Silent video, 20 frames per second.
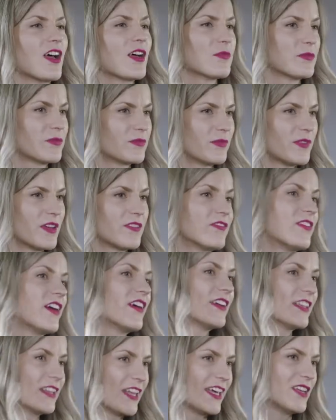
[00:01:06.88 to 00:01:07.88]
I'm,
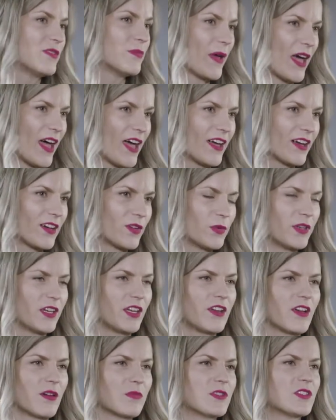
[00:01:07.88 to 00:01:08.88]
very laid back when
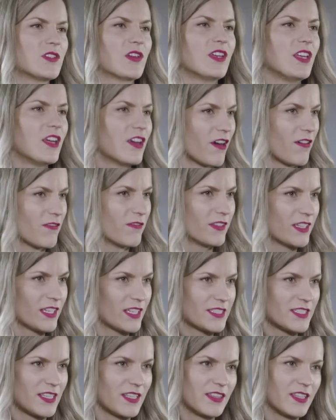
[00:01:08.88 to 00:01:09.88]
it comes to any
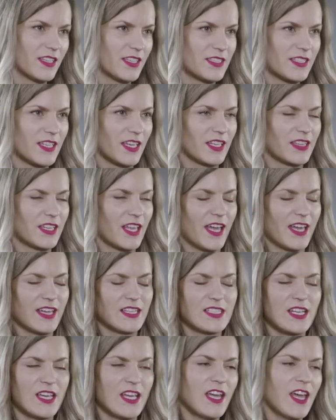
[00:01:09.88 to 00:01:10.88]
conflicts and things like
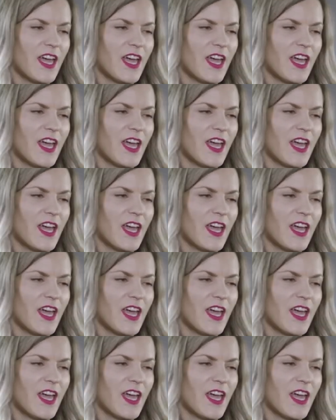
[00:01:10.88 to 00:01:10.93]
that,